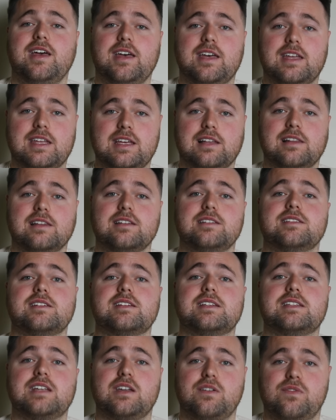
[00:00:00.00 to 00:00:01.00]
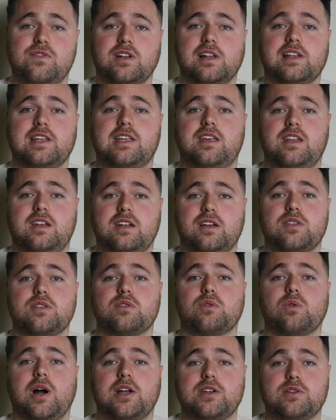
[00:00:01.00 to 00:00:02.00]
England definitely heading in
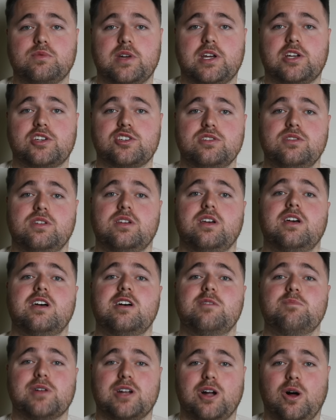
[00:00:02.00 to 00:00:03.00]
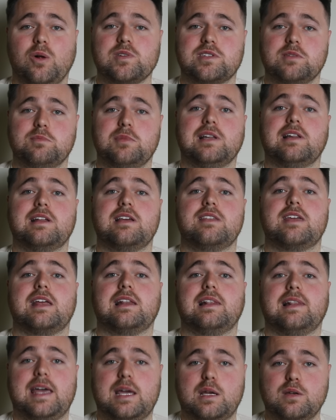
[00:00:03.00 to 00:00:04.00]
the right direction, but ultimately their
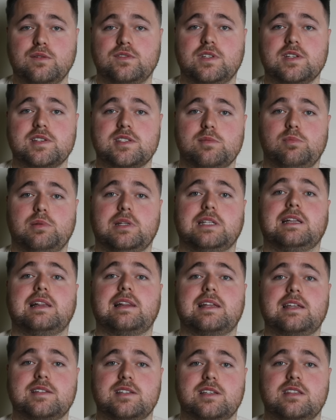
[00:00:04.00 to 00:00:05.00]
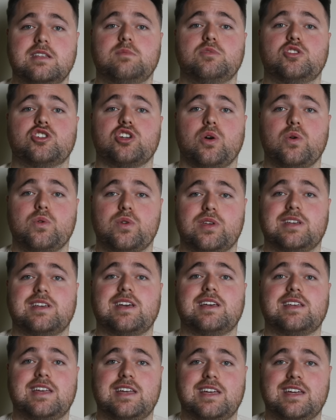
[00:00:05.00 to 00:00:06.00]
lack of discipline led to them choking
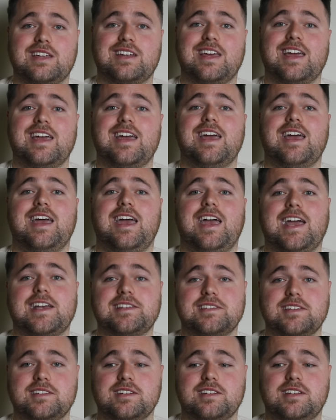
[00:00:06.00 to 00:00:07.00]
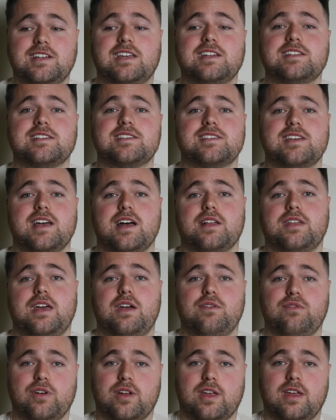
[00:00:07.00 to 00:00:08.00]
again, as it did against South
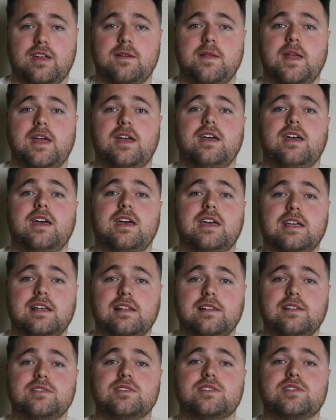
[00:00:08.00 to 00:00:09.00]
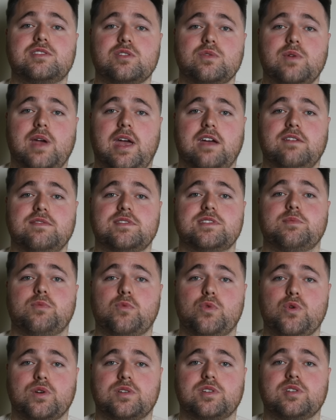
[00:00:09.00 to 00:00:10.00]
Africa. England do have
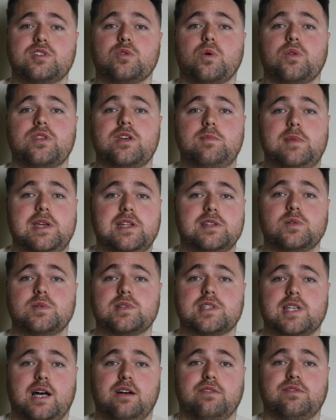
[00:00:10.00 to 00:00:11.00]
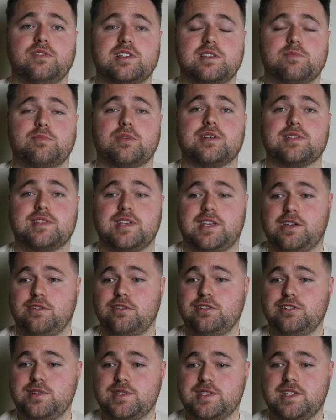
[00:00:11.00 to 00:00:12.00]
some work to do on their mental toughness, because
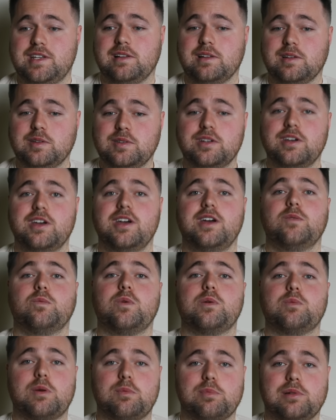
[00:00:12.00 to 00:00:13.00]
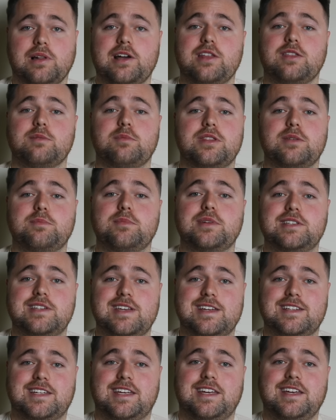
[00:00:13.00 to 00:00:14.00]
here in New Zealand, when we play them in the
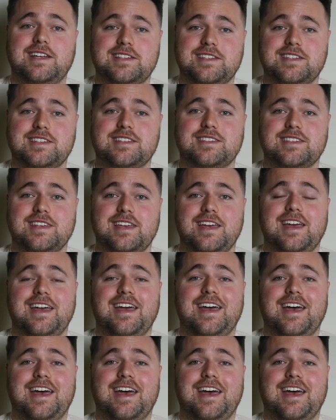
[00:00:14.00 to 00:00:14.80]
mid-year tests,